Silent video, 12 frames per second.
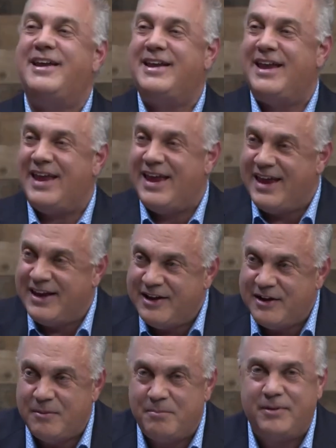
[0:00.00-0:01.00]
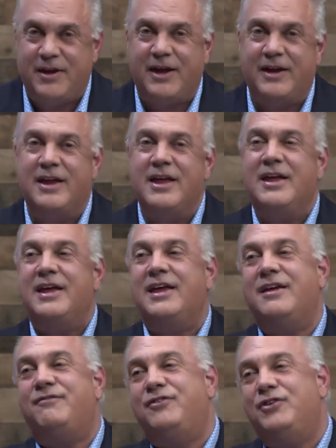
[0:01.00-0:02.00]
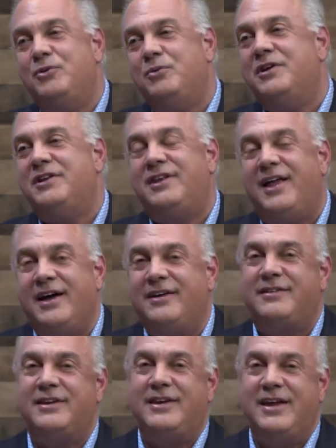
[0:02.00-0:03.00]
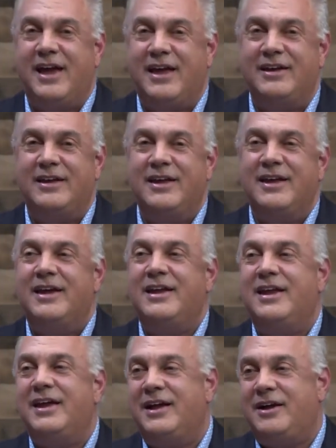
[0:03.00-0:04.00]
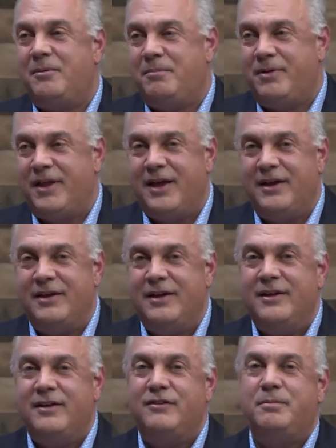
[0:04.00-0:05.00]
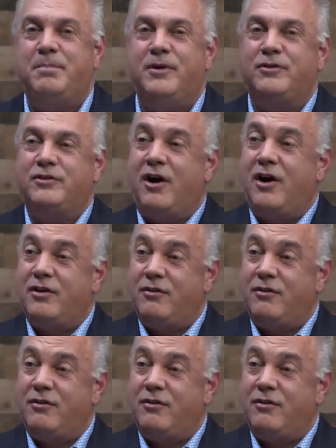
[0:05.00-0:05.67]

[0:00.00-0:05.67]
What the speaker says: an income plan. If you would like to get an income plan that's built on